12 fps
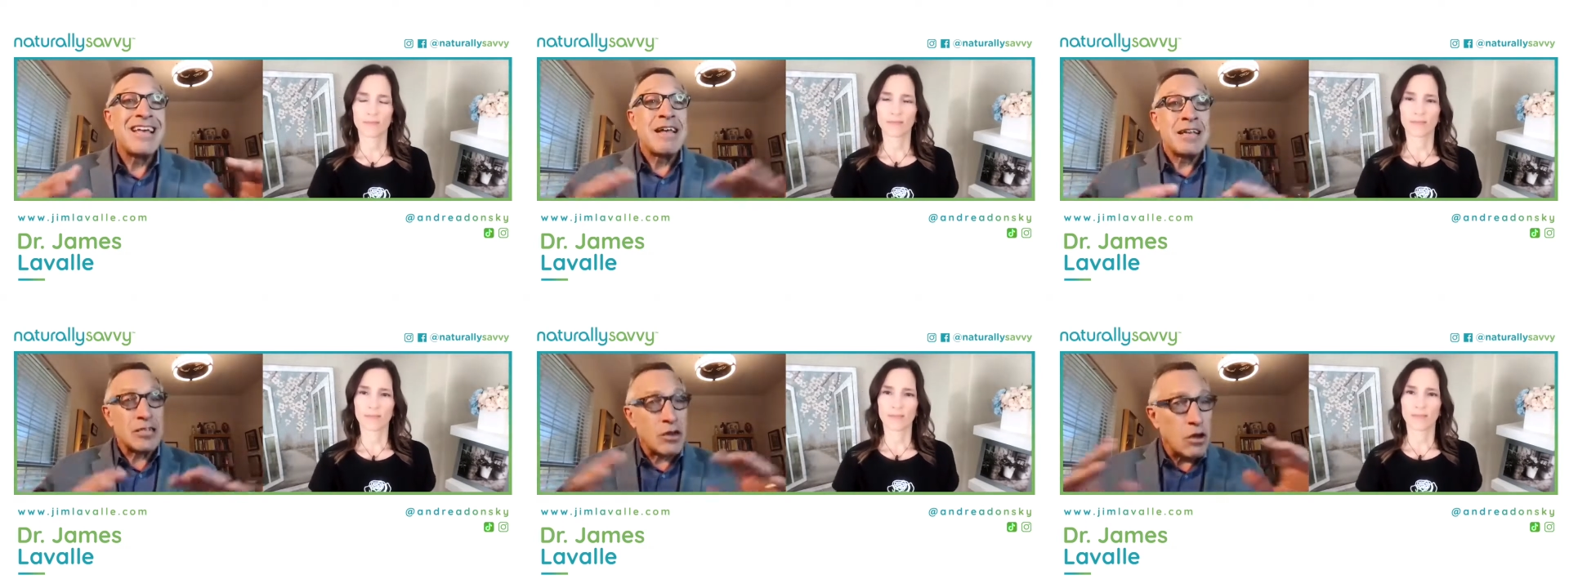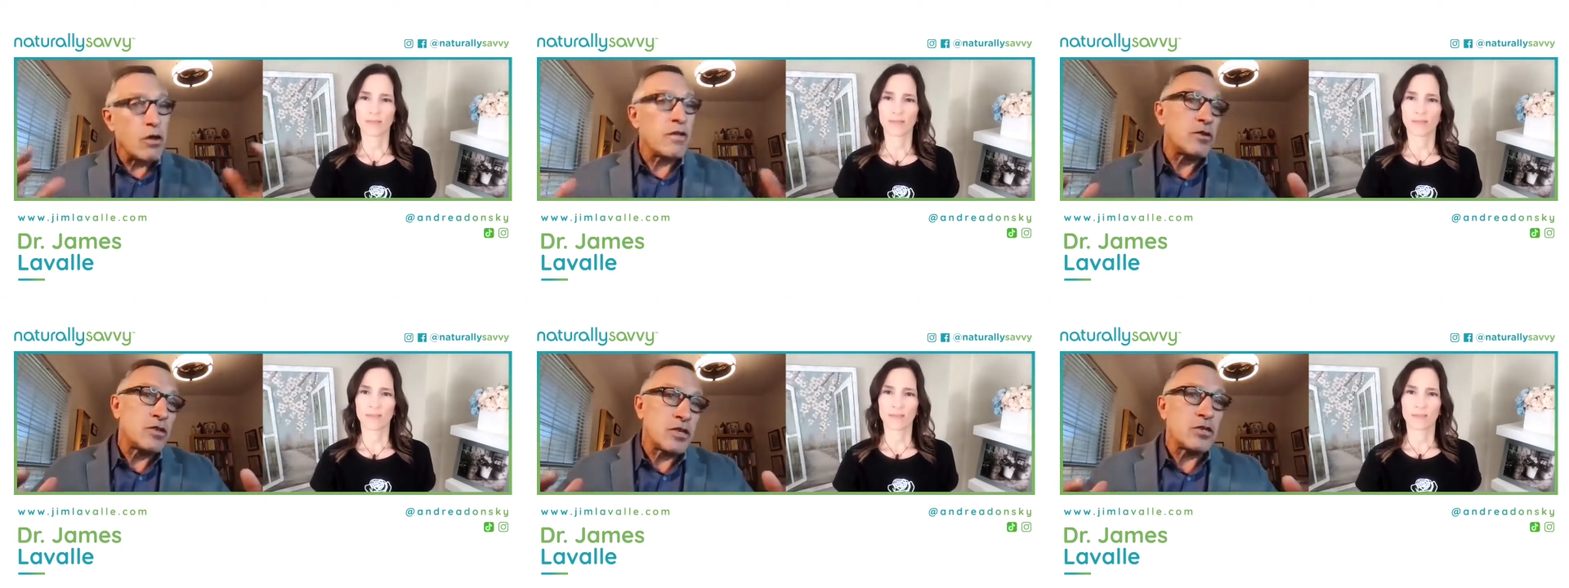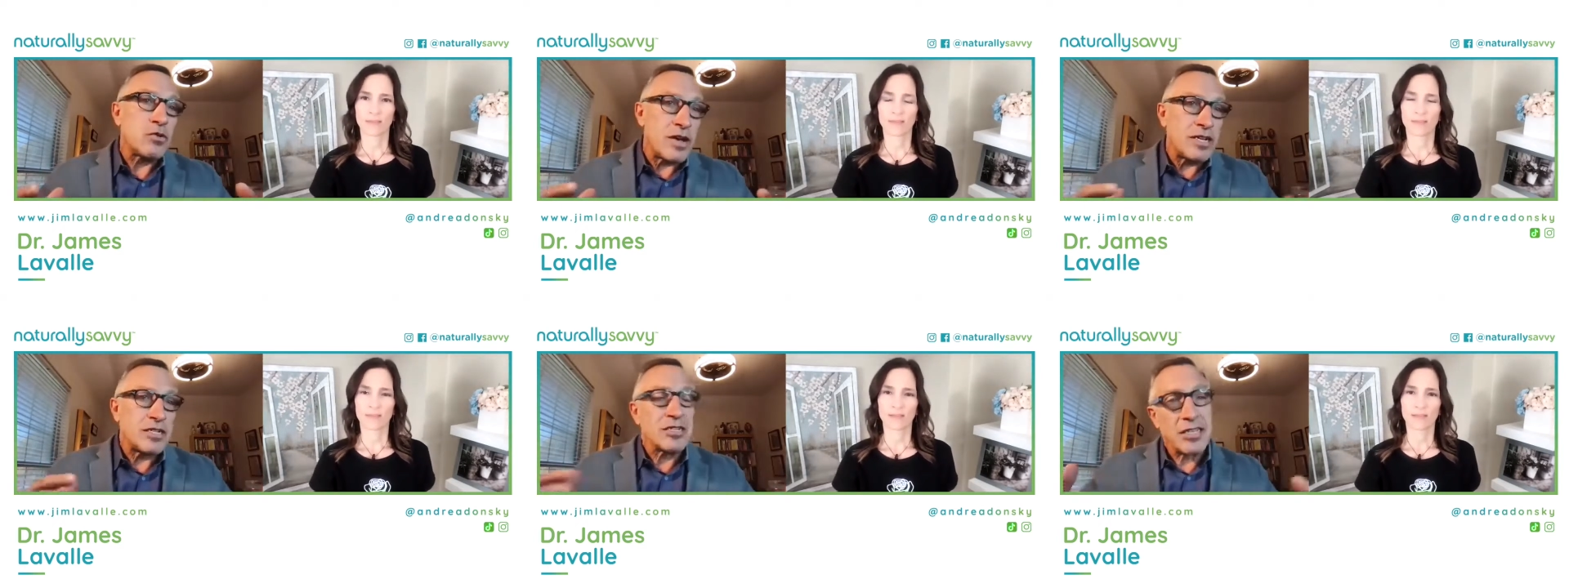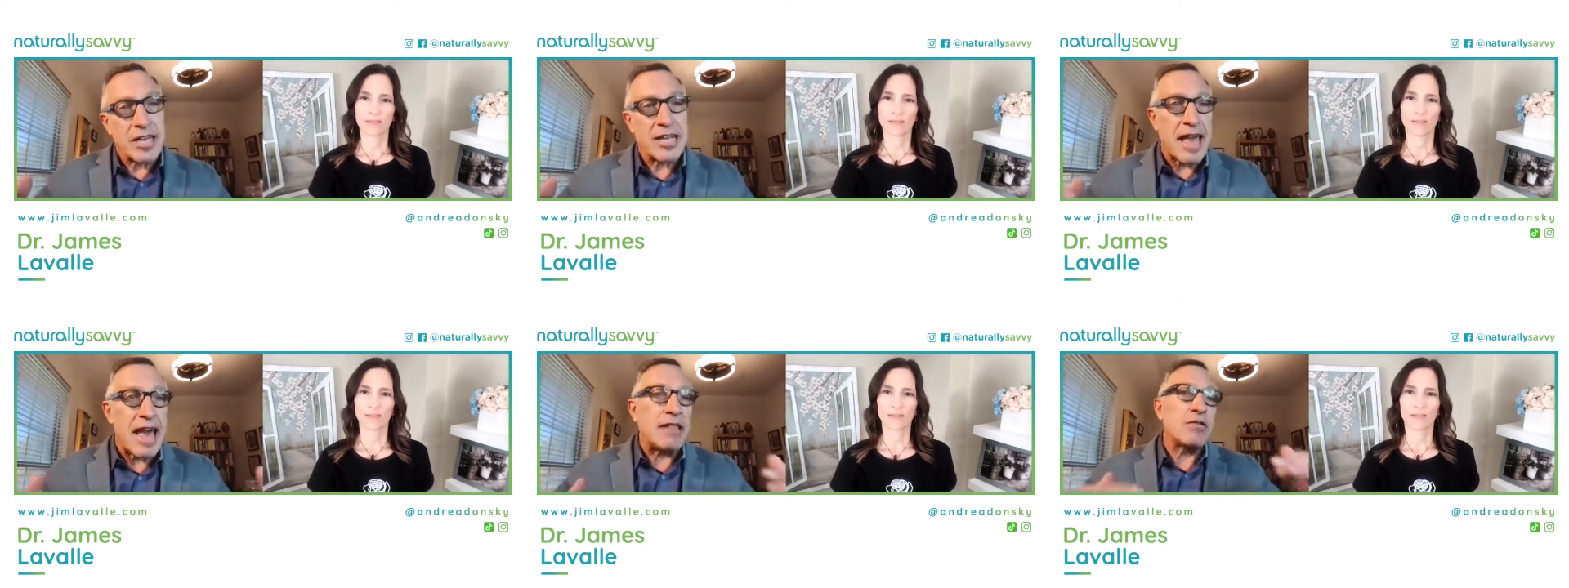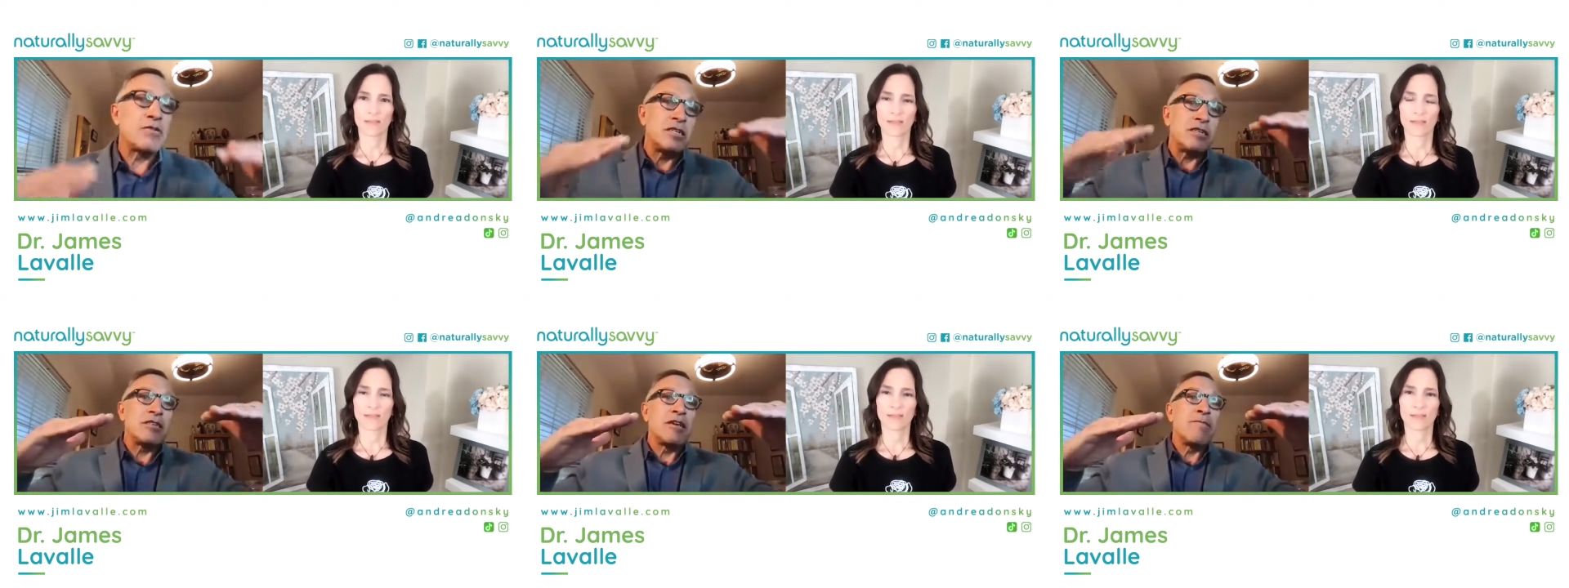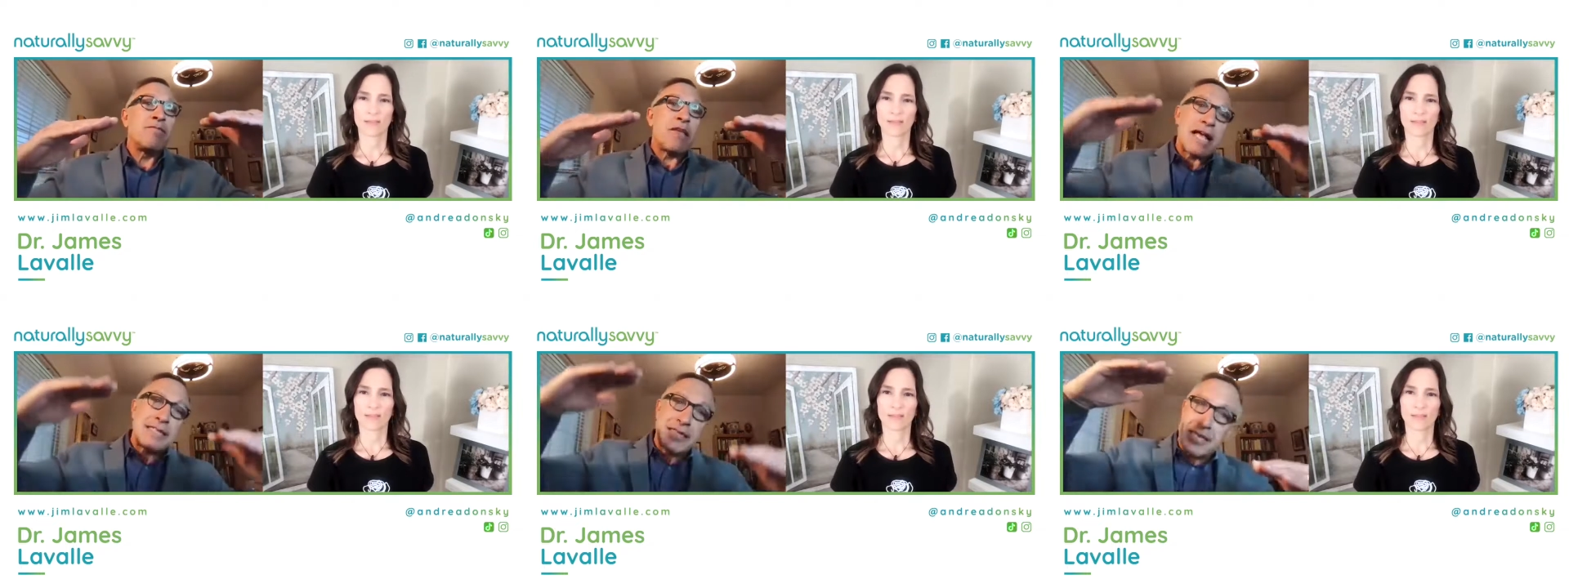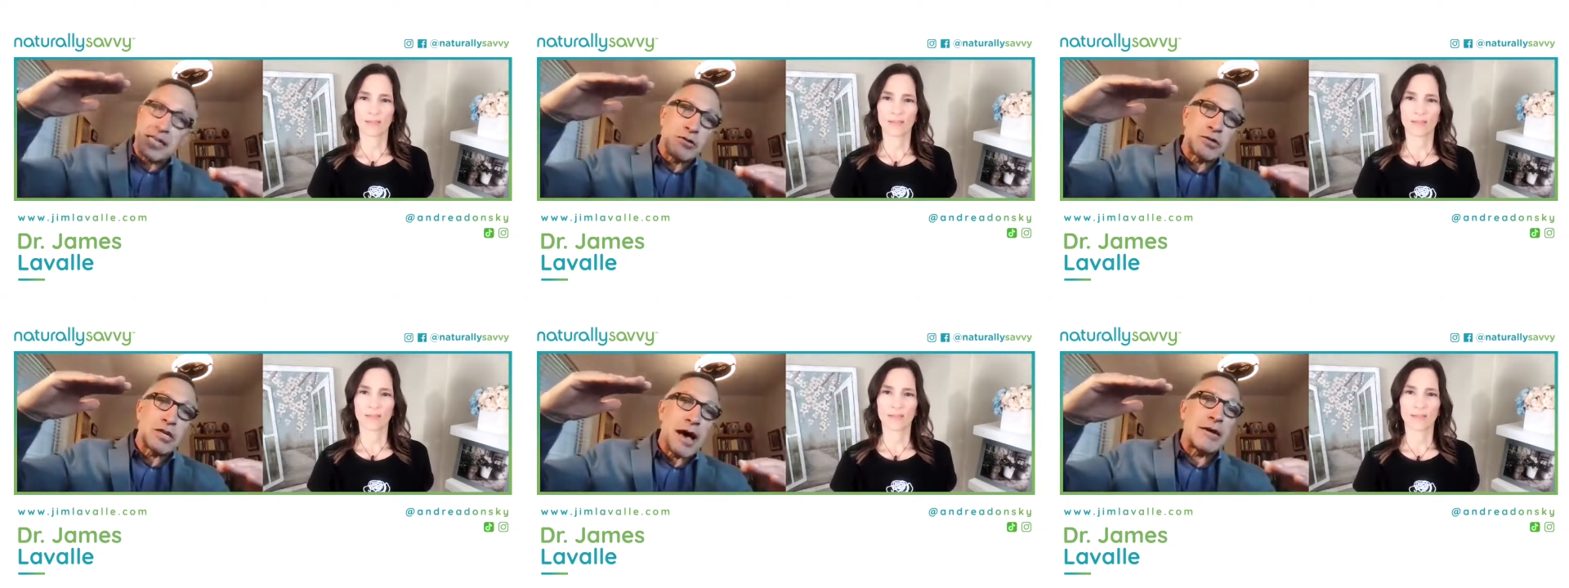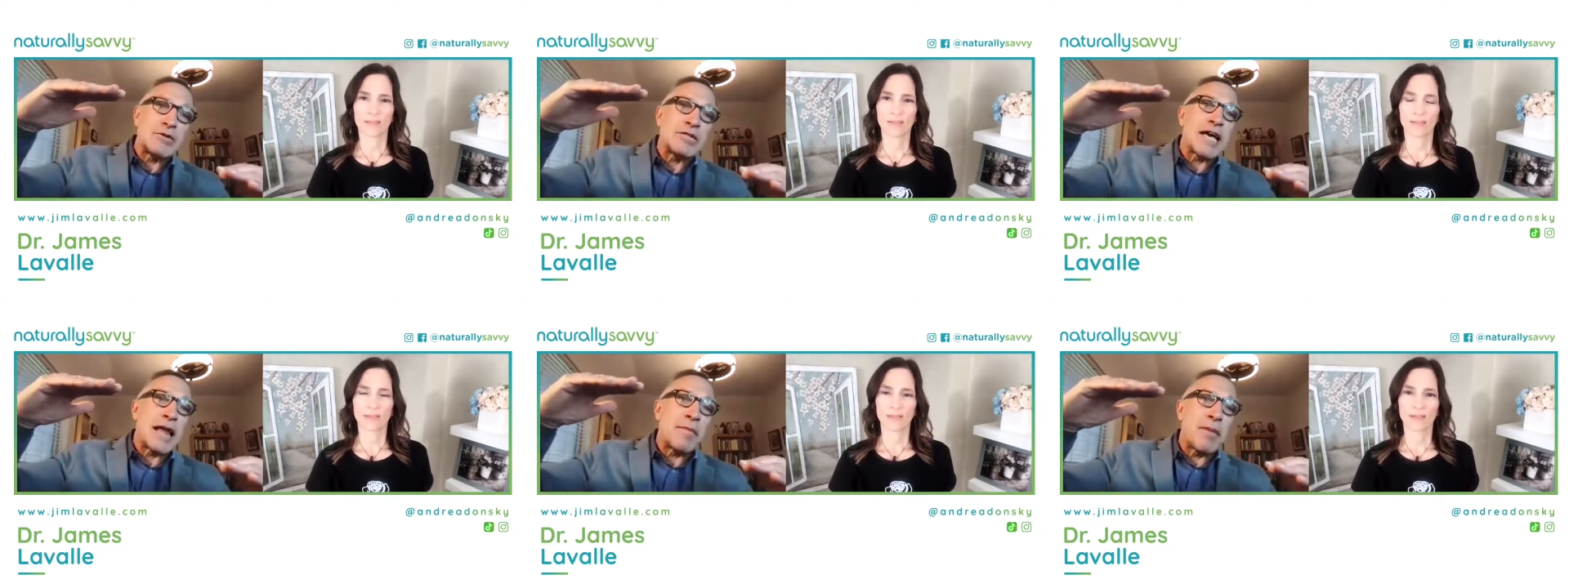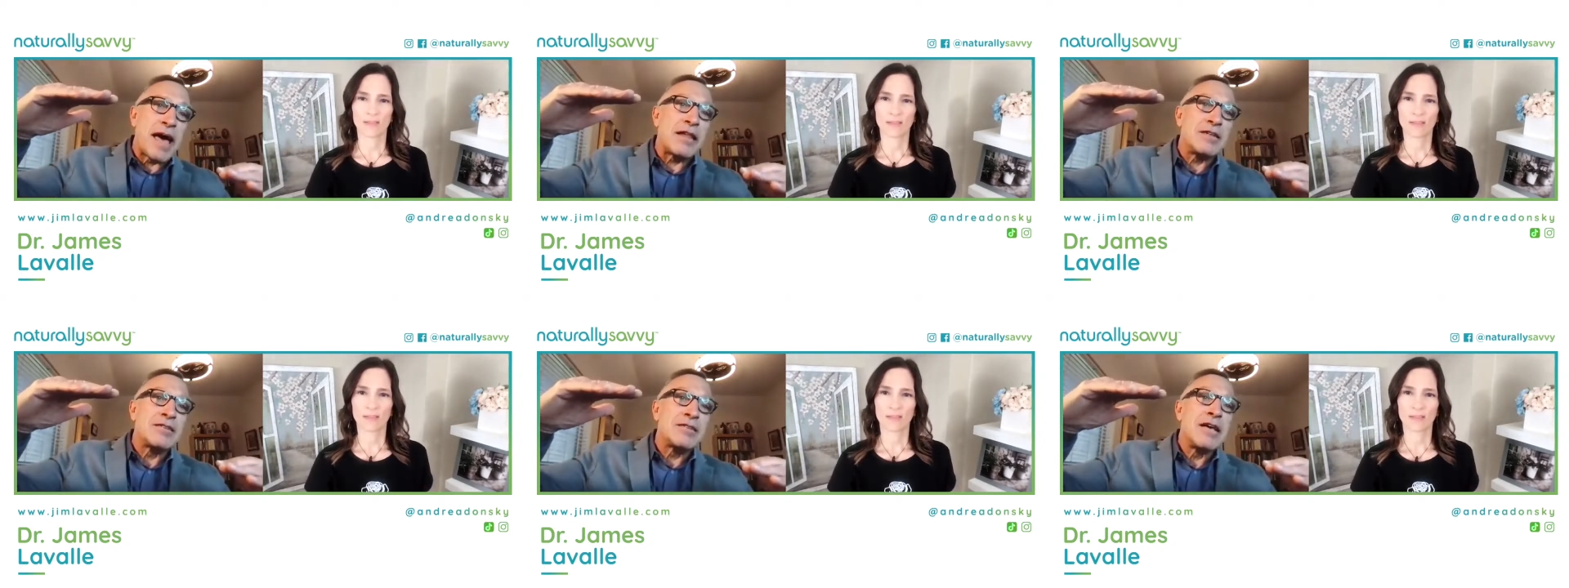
Speaker 1: is in all of those situations like allergies, that teeter totters out of balance.